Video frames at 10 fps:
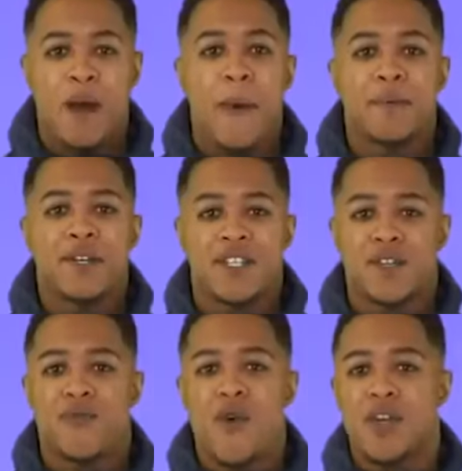The
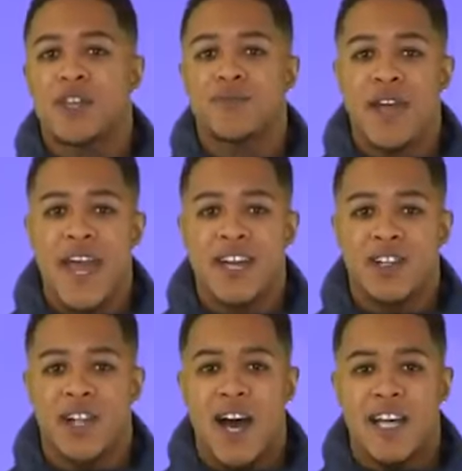property's 43-acre
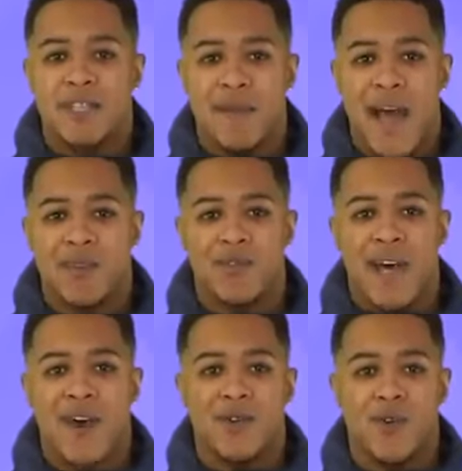lot is packed with
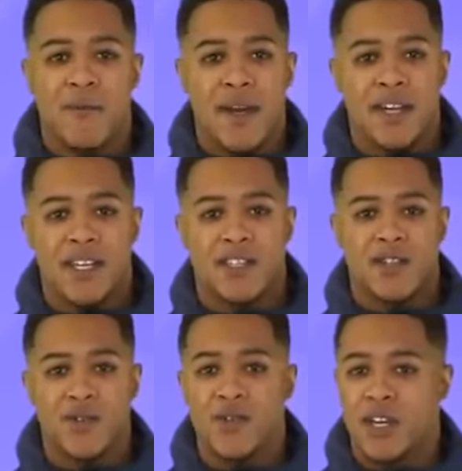outdoor amenities
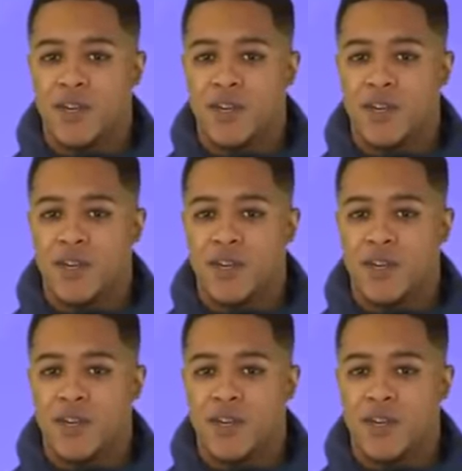too,